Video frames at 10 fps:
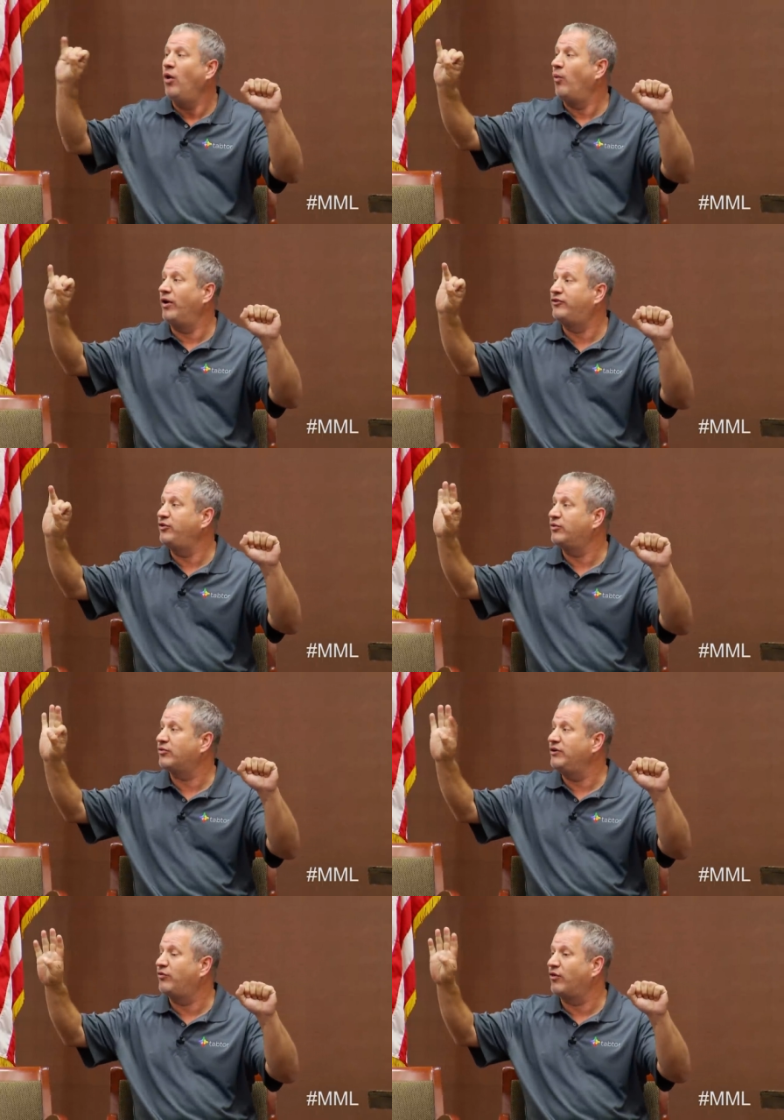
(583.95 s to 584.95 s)
1, 2,
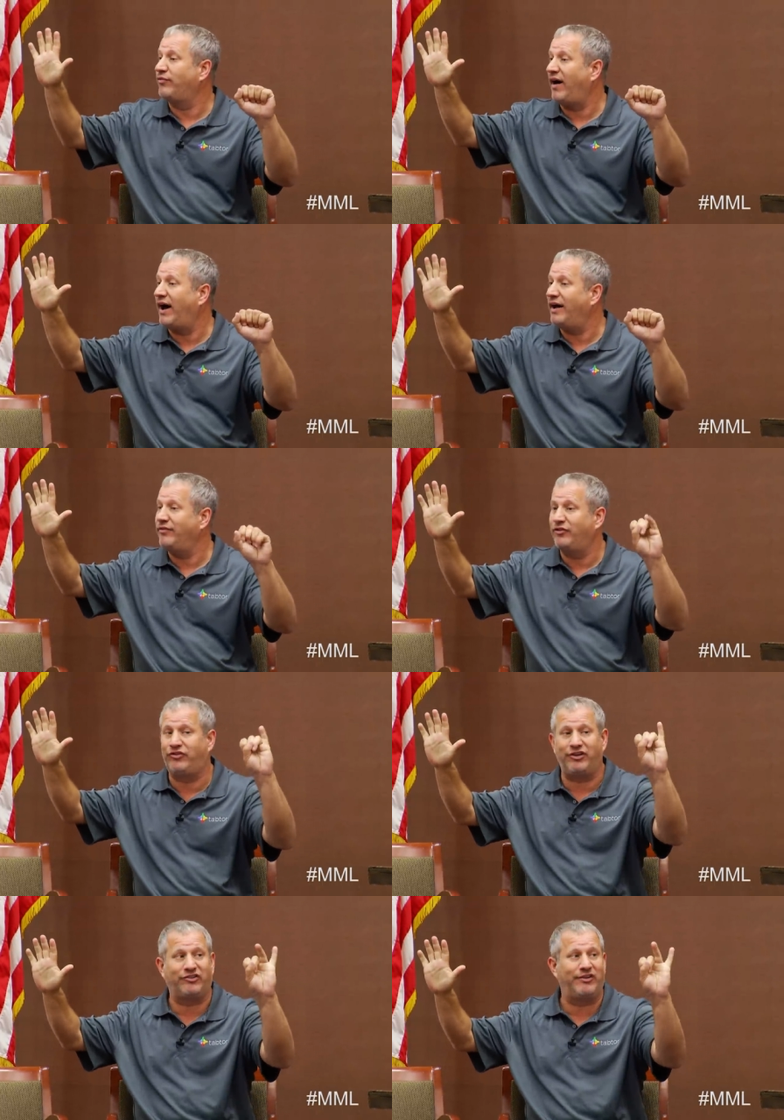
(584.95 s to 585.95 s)
3, 4, 5,
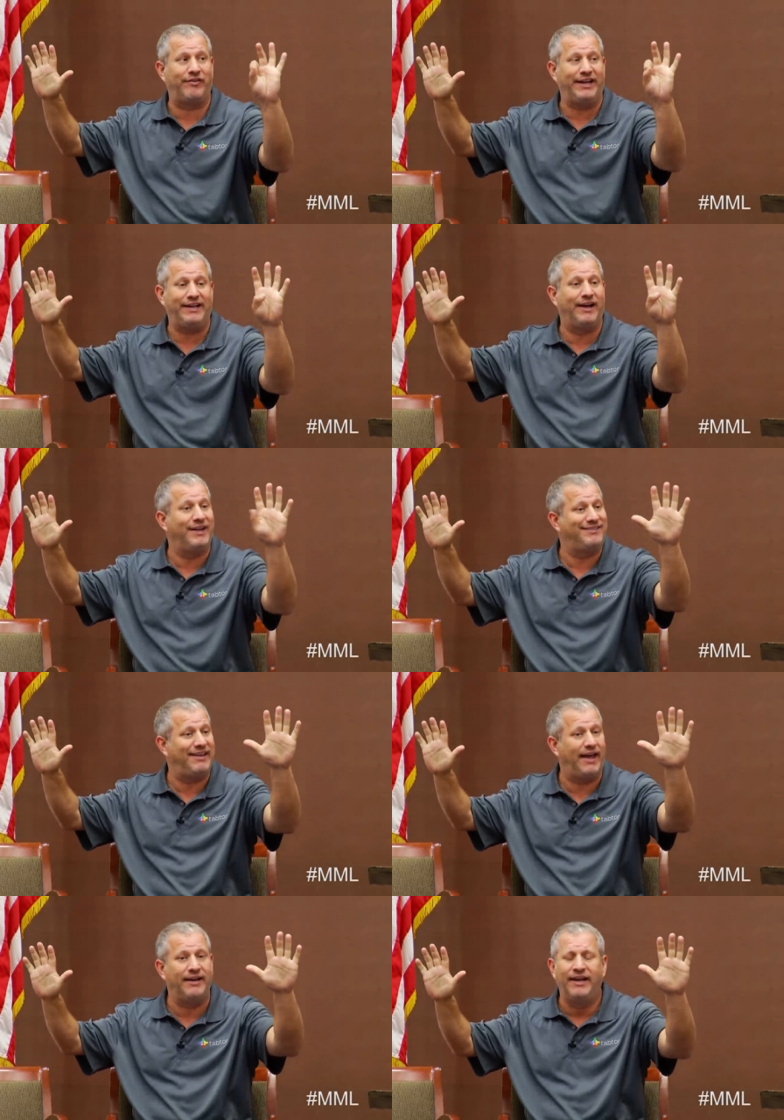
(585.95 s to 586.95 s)
6, 7, 8, 9,
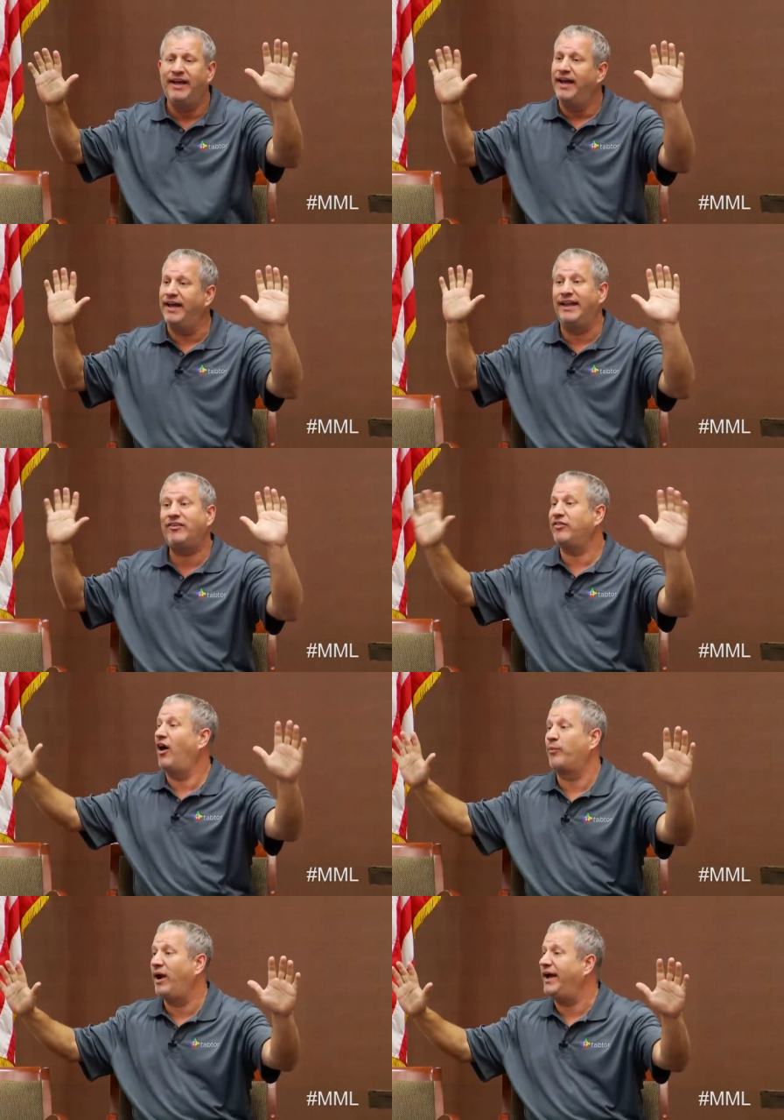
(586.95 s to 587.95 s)
10. And that's
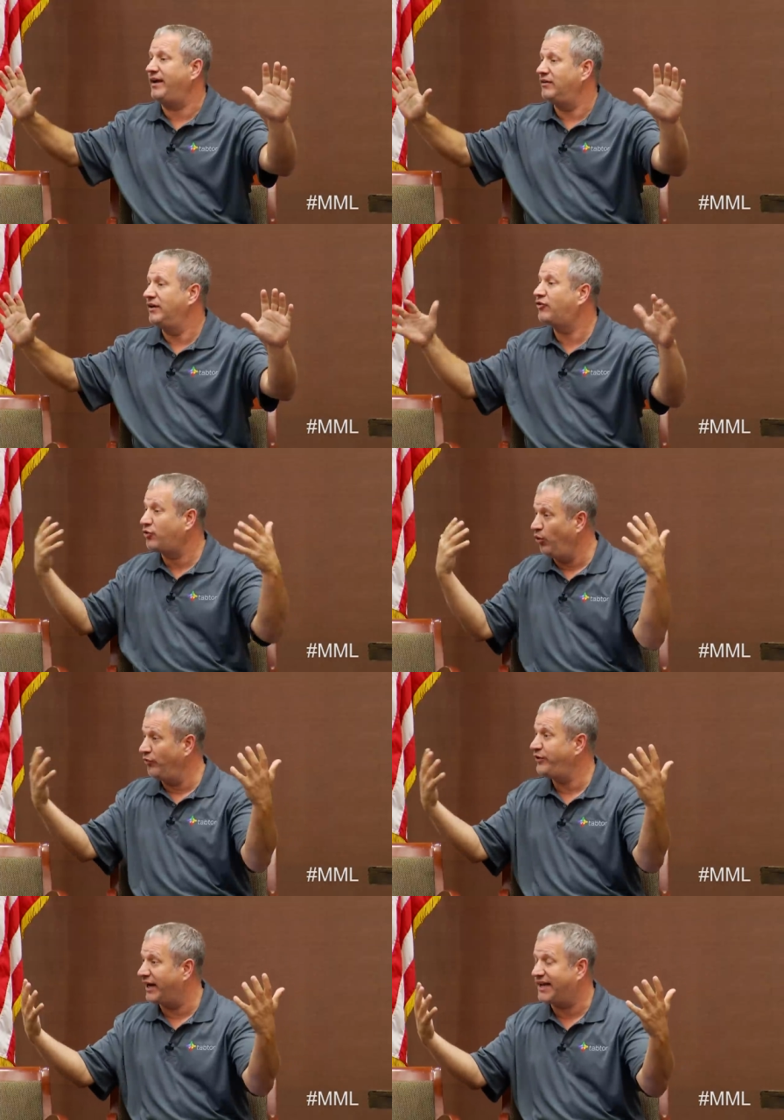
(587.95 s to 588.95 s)
not right. It's cool if
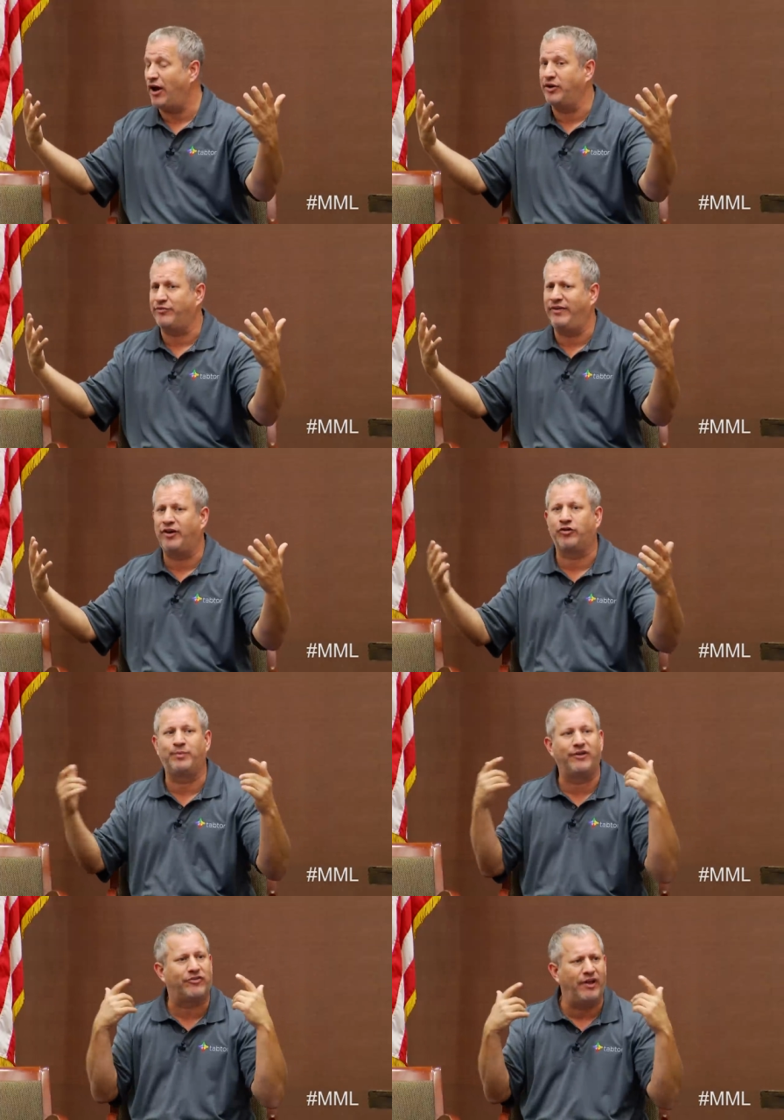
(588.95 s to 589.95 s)
you got to count your fingers,
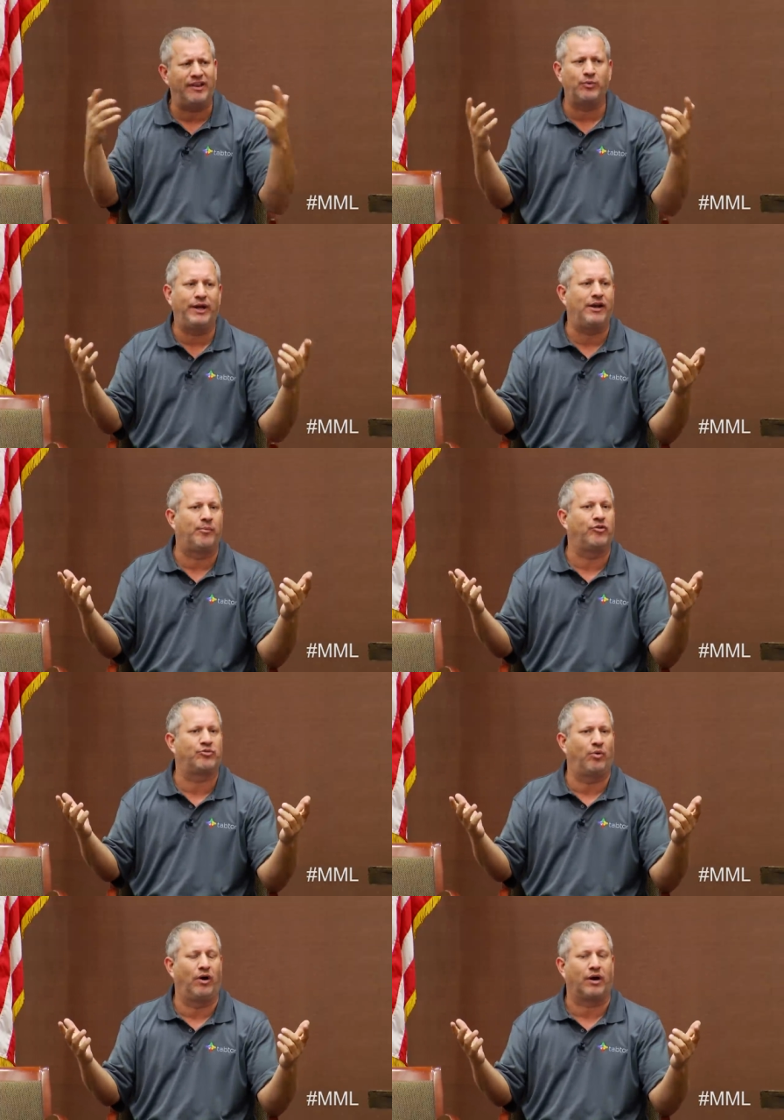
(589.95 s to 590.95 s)
but it's not the way numbers
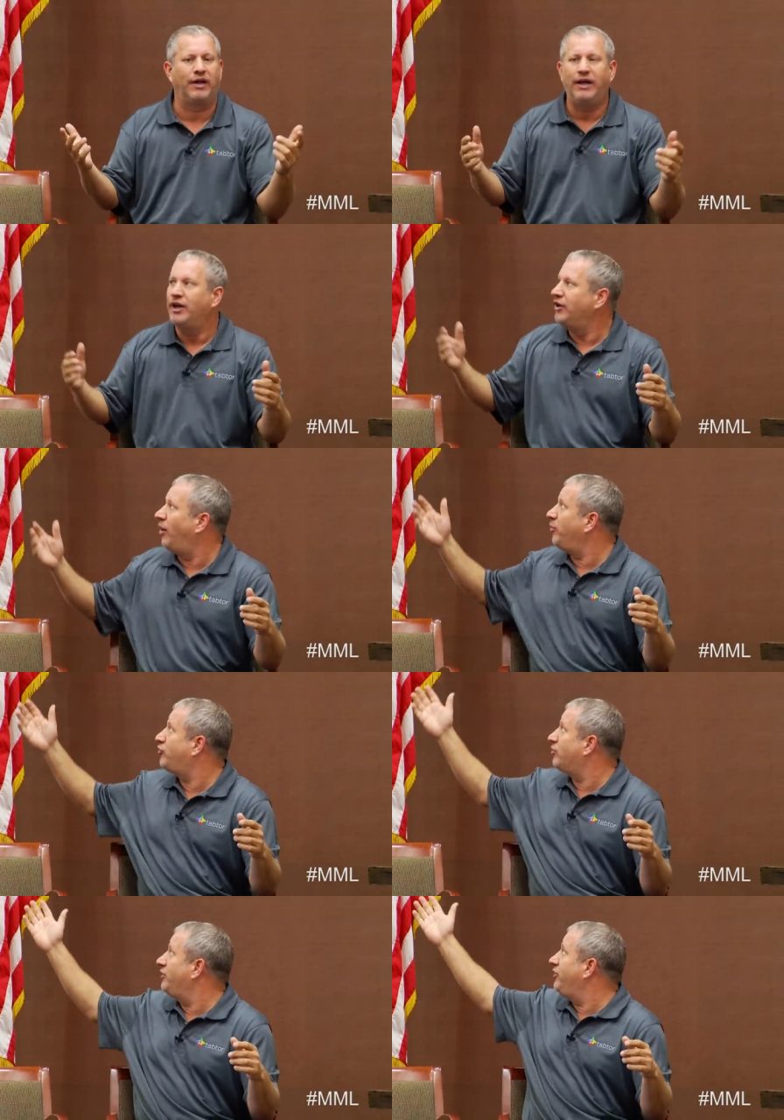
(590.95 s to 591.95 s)
work. Numbers
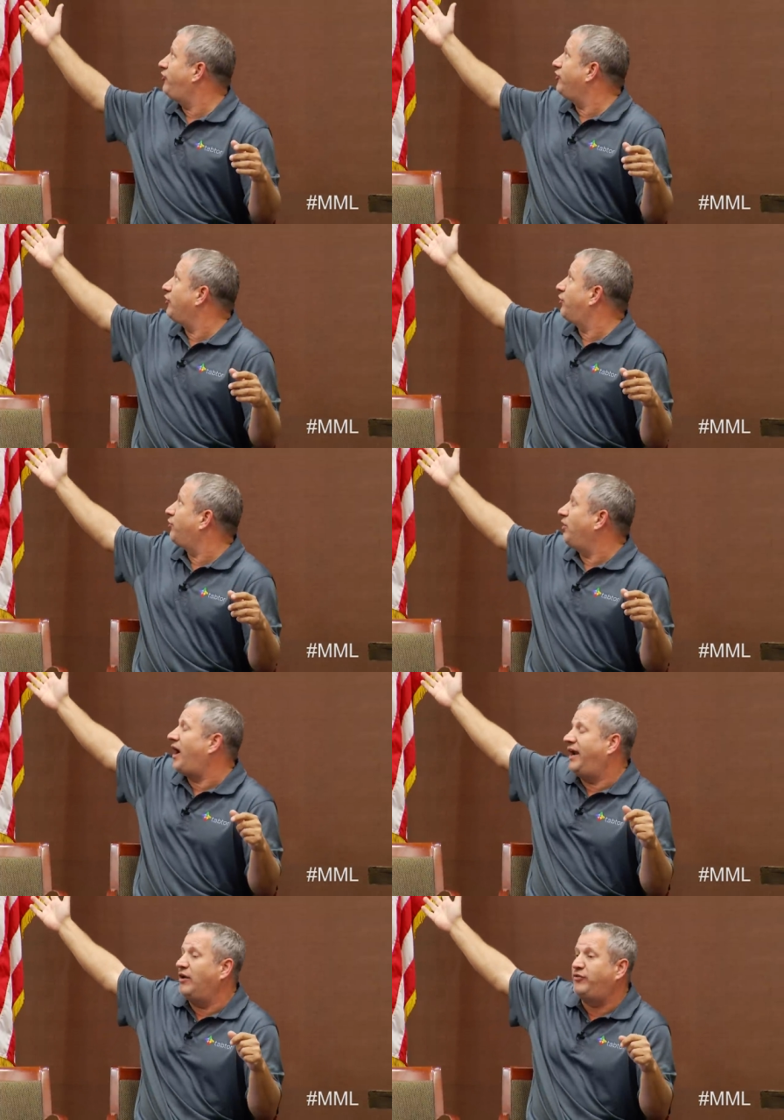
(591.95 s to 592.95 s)
are really 0 through 9,
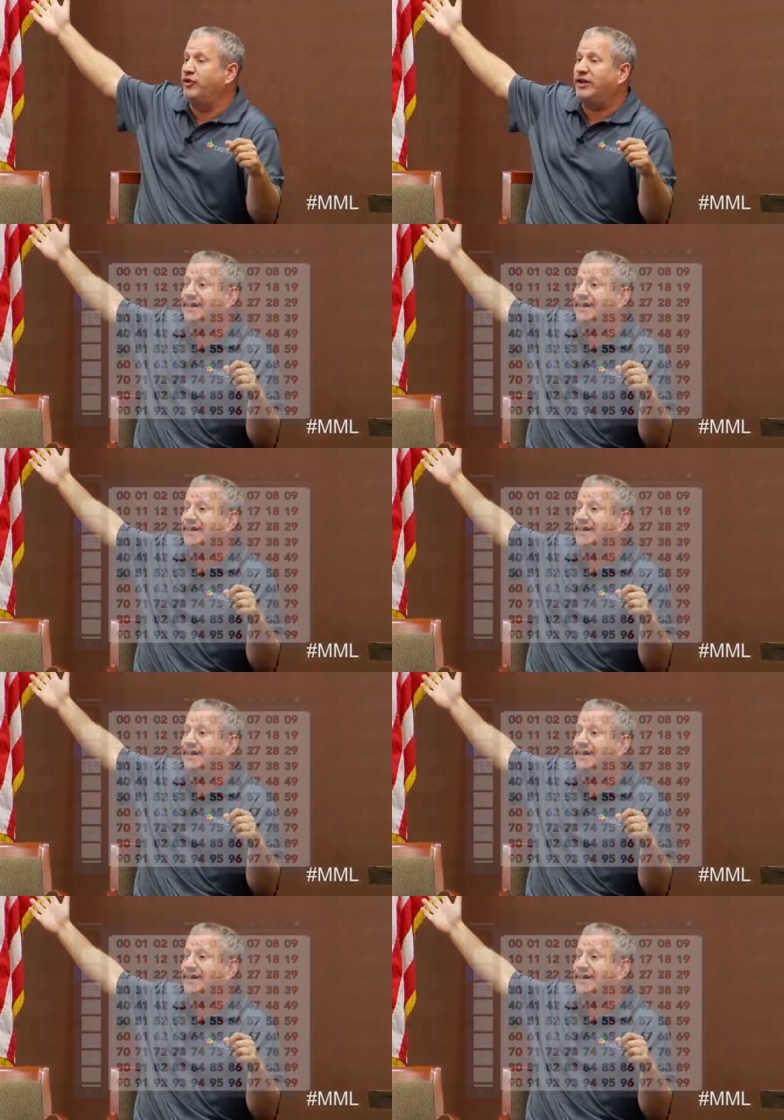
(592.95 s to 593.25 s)
and if you look at